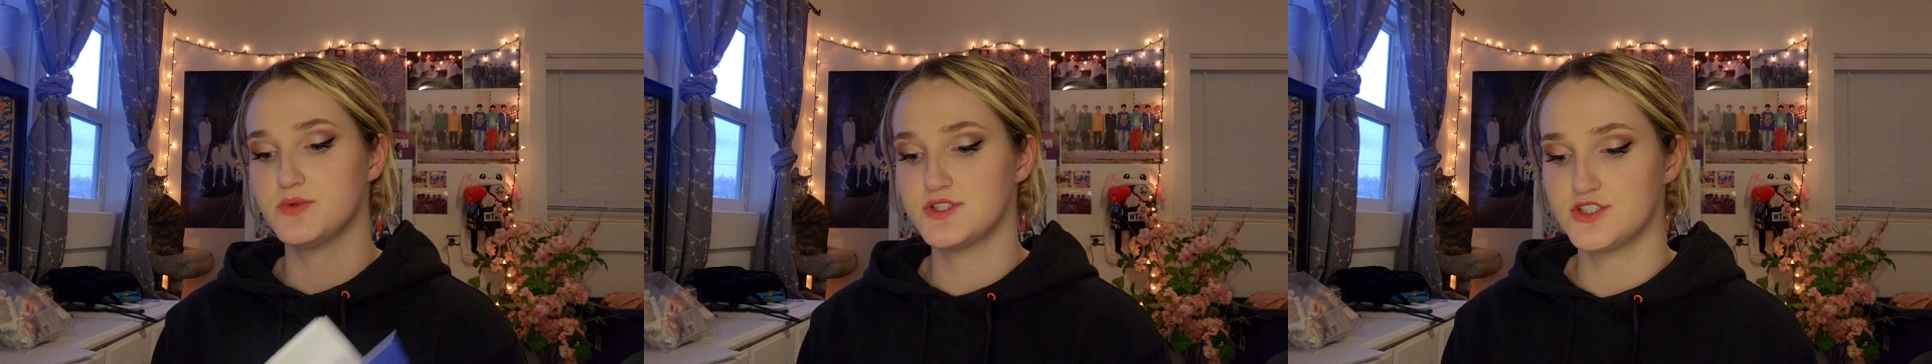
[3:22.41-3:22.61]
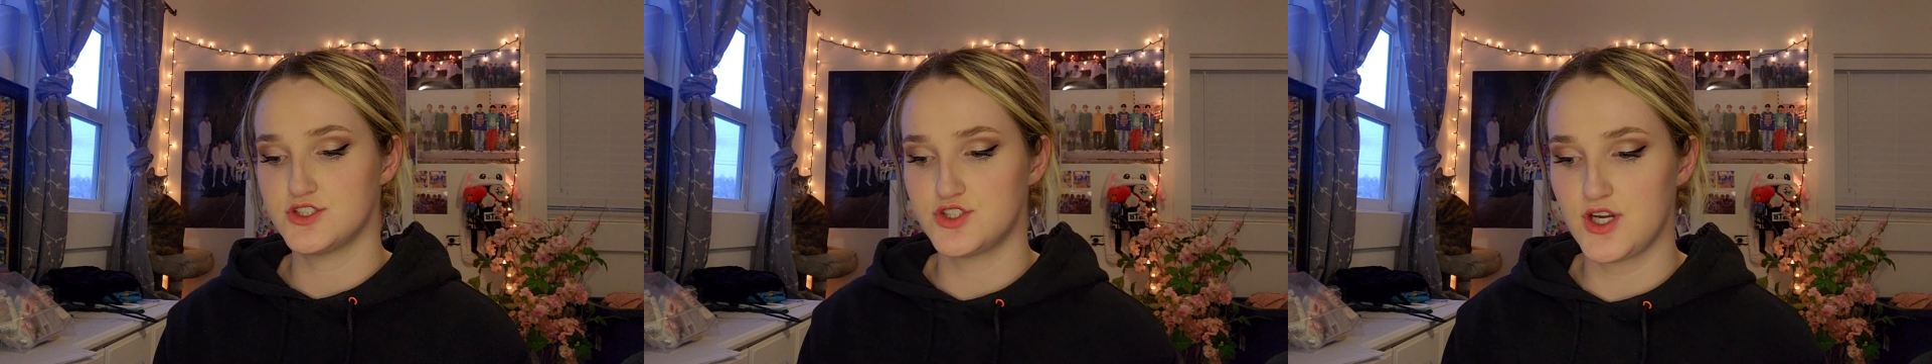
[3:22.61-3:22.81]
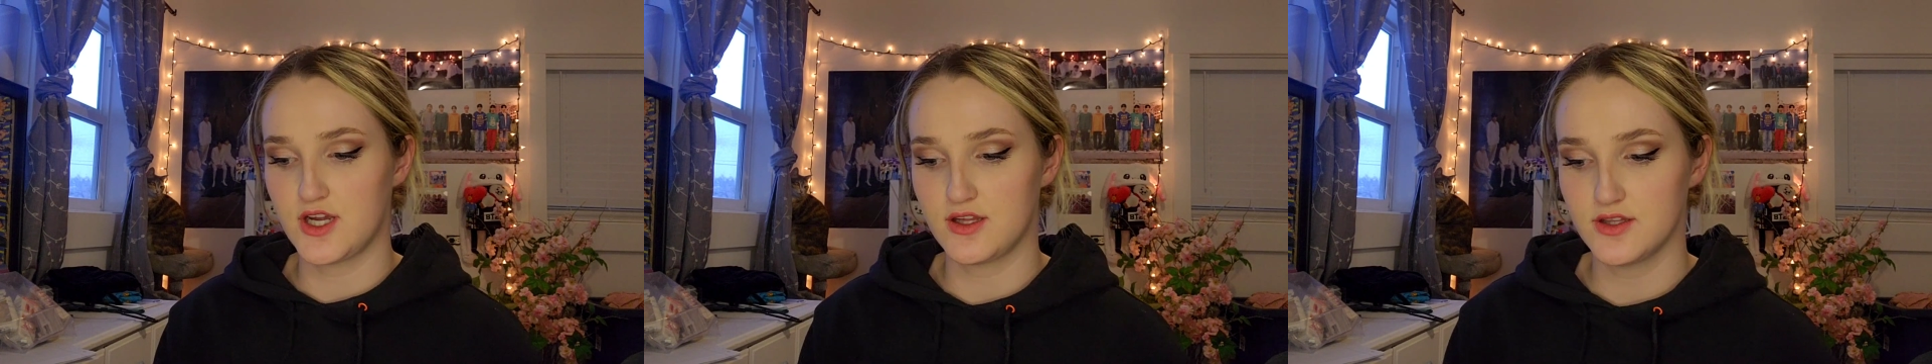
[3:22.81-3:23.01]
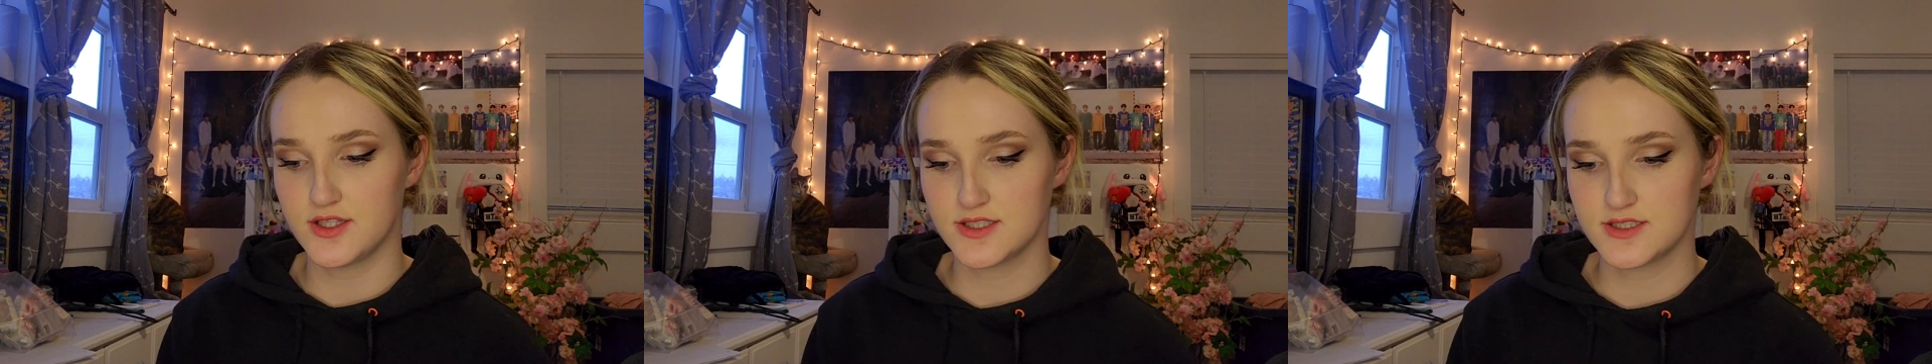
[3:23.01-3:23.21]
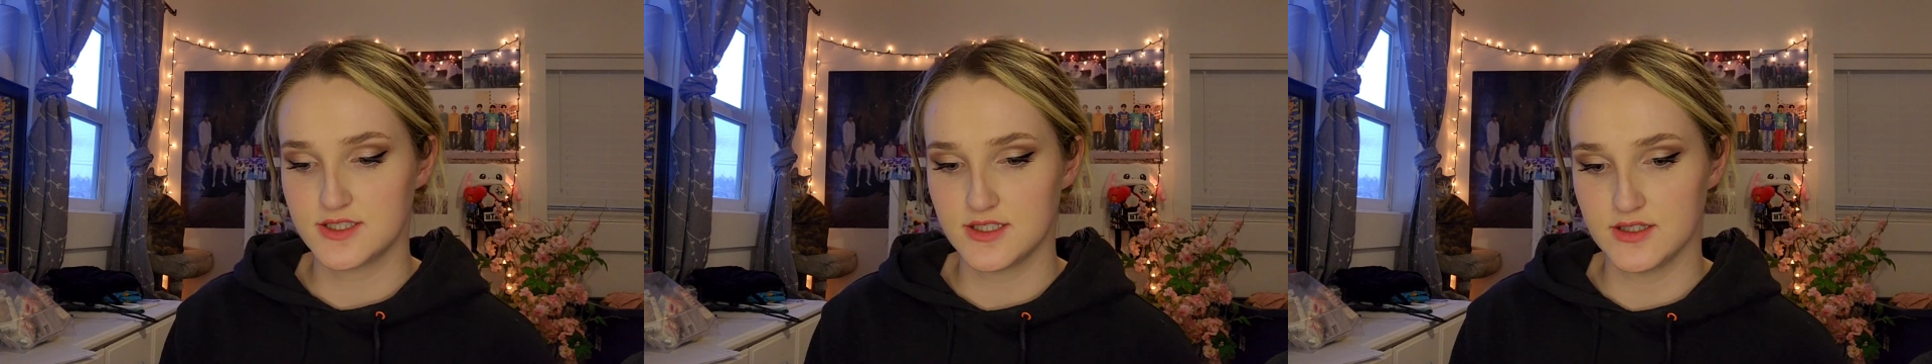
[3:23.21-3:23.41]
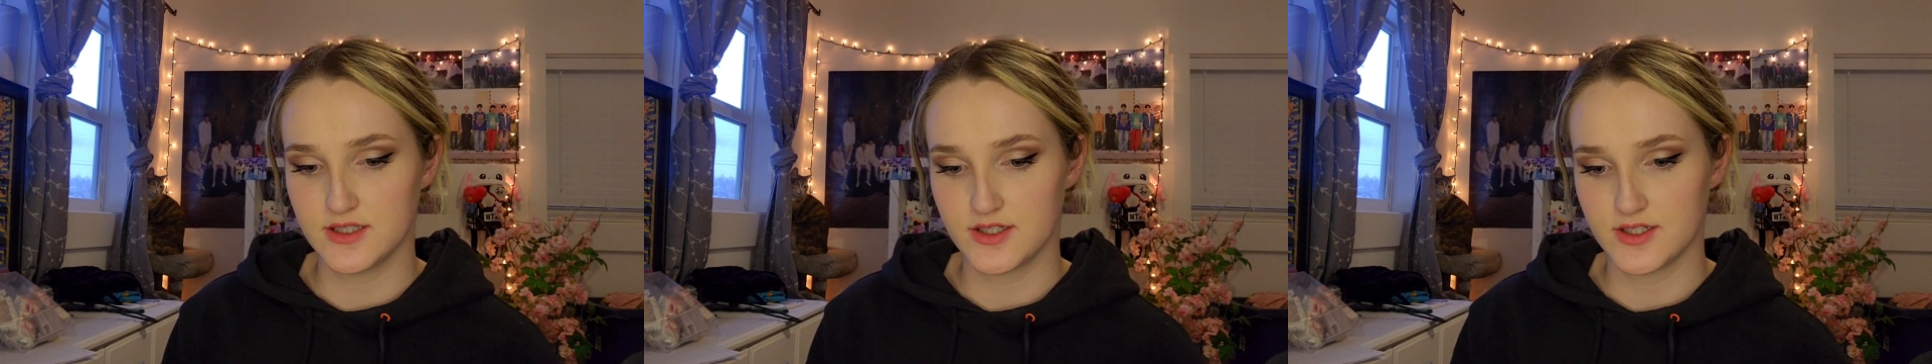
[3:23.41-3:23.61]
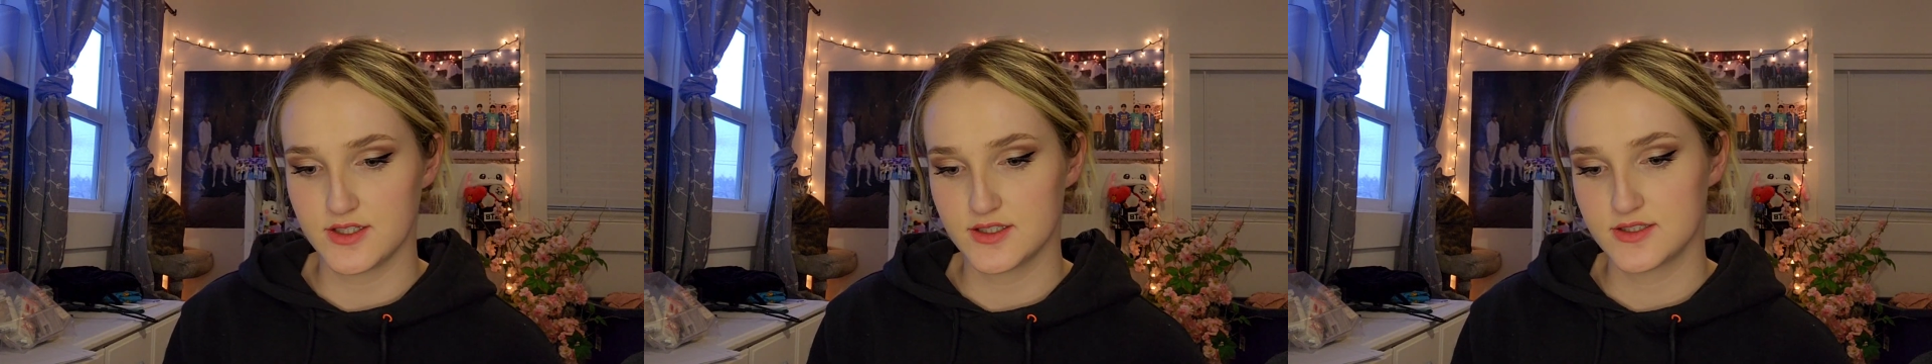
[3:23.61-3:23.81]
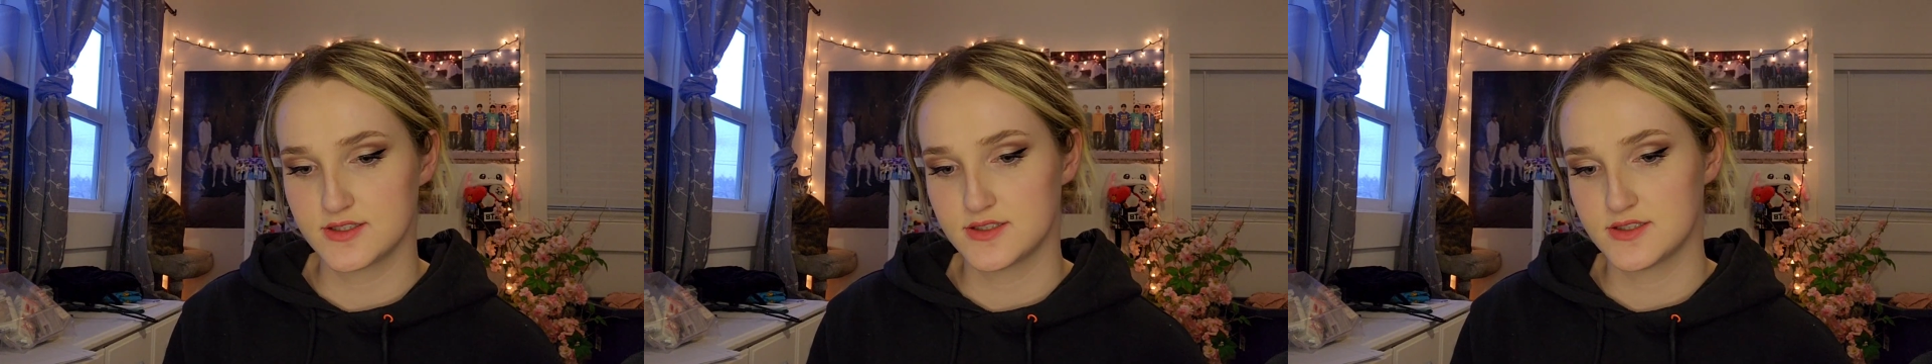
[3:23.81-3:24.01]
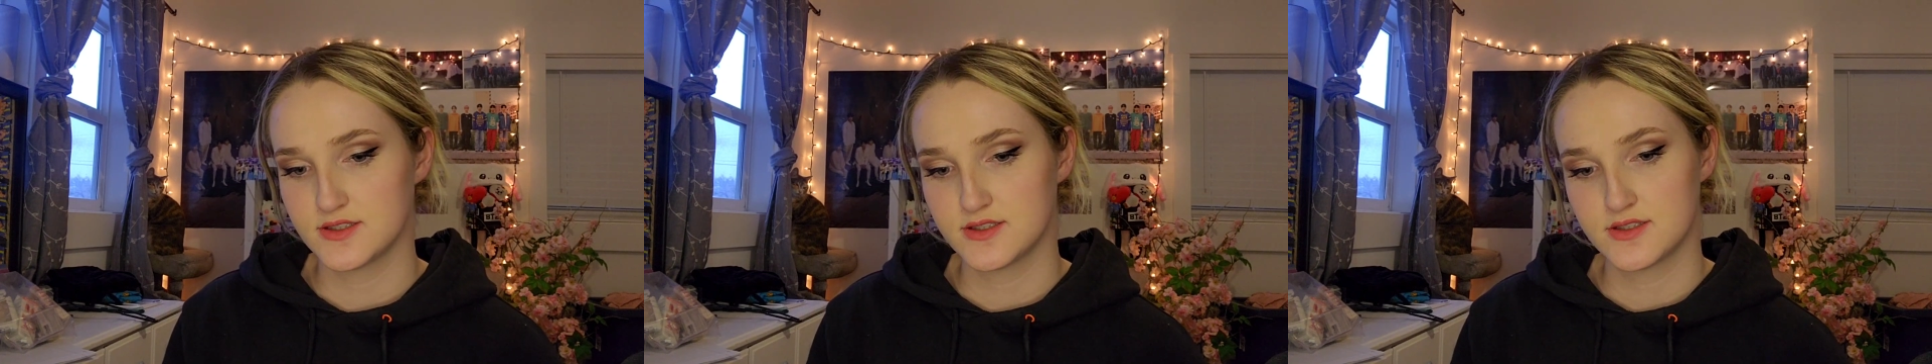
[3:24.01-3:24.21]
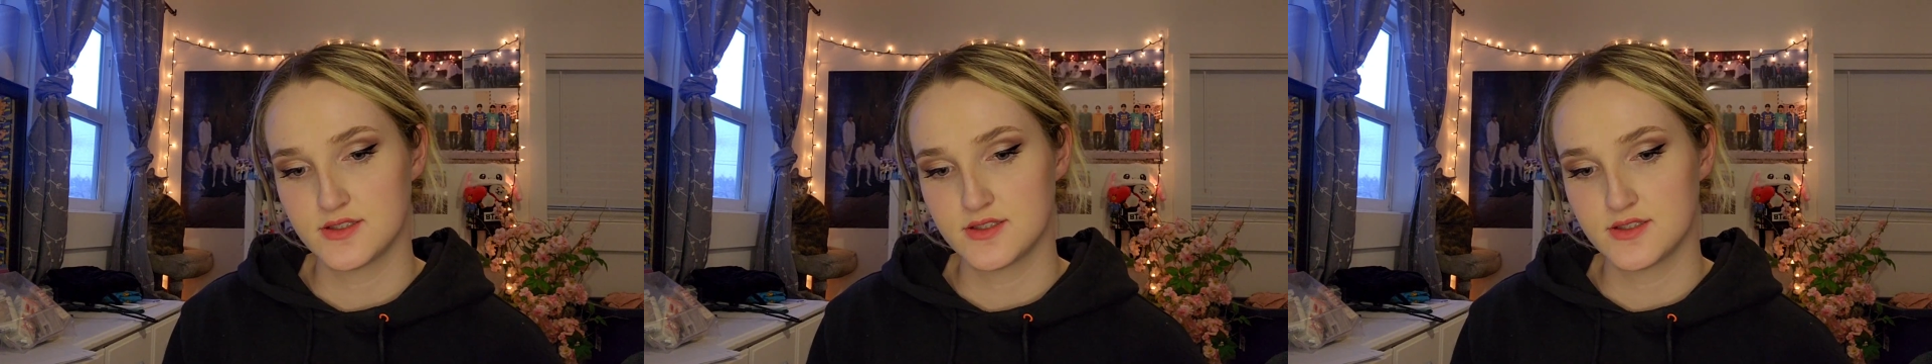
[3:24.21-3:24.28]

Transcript: was the track list and lyrics.